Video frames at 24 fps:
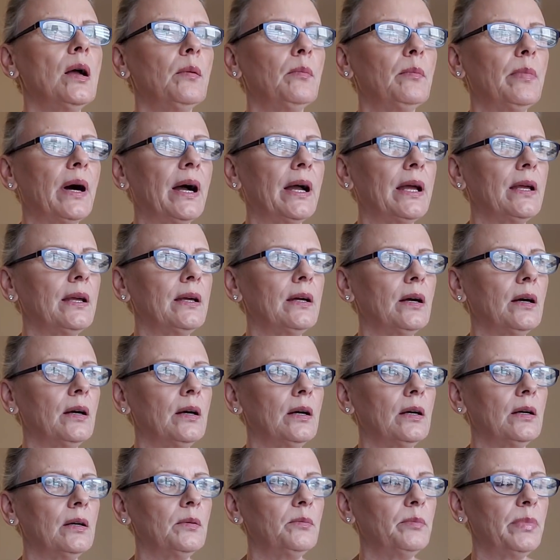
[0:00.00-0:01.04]
But
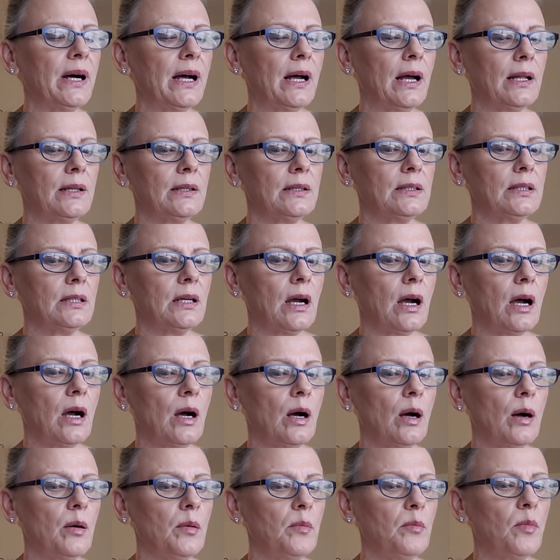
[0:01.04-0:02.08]

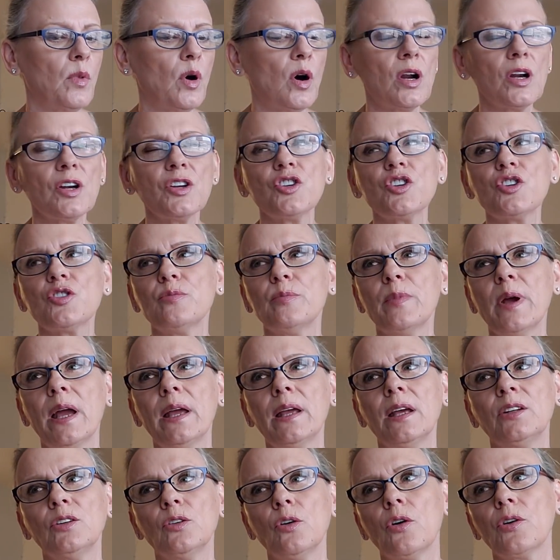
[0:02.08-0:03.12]
March,
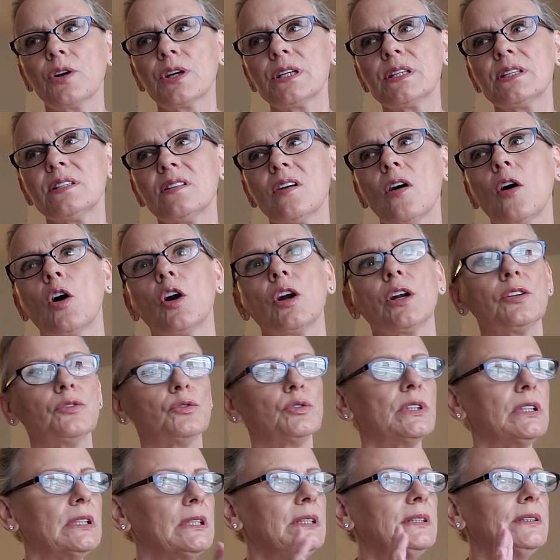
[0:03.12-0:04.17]
May, and August are
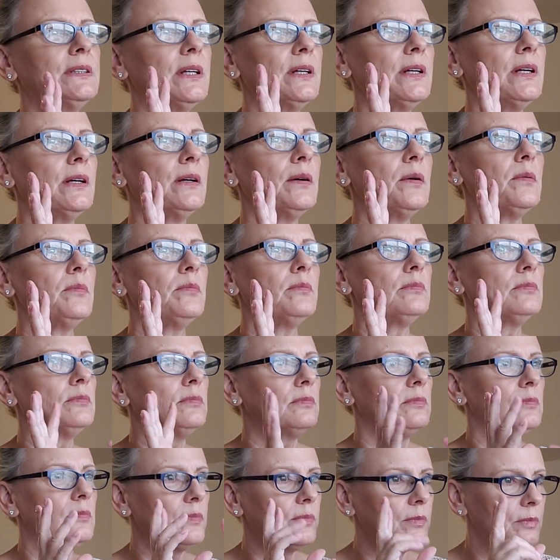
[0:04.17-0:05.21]
really the
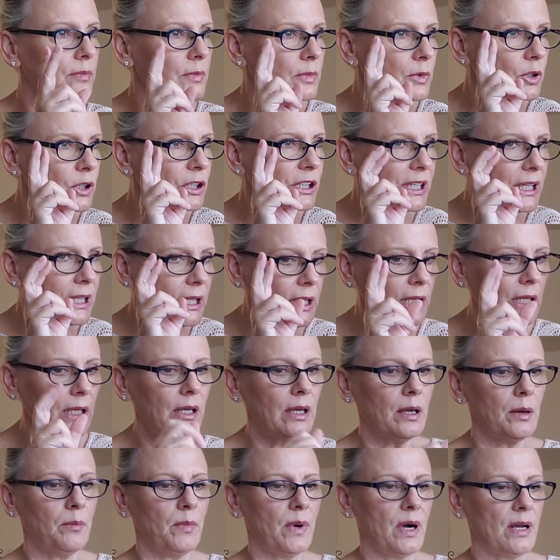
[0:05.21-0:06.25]

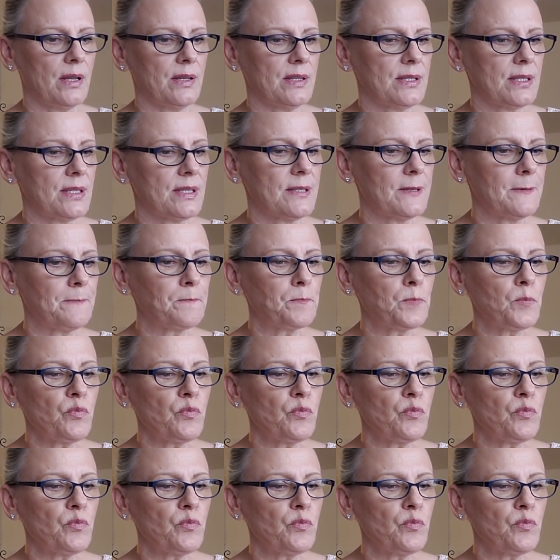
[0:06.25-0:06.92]
key months.